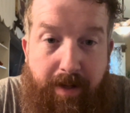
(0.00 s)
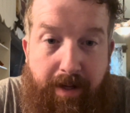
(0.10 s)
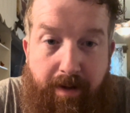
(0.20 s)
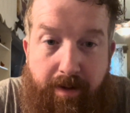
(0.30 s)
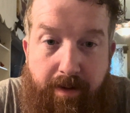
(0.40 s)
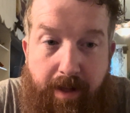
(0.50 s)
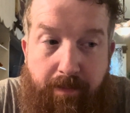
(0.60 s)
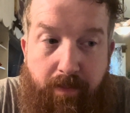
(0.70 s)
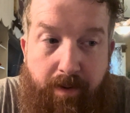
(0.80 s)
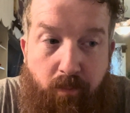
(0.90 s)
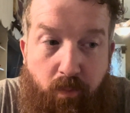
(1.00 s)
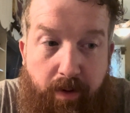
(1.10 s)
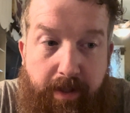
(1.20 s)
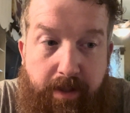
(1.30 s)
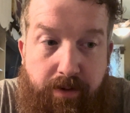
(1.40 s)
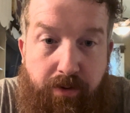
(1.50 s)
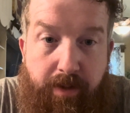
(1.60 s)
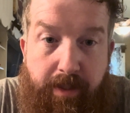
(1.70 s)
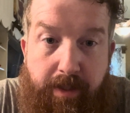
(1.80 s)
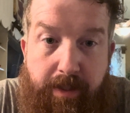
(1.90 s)
I'm really
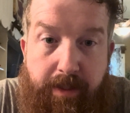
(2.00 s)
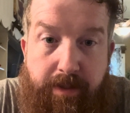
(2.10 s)
enjoying getting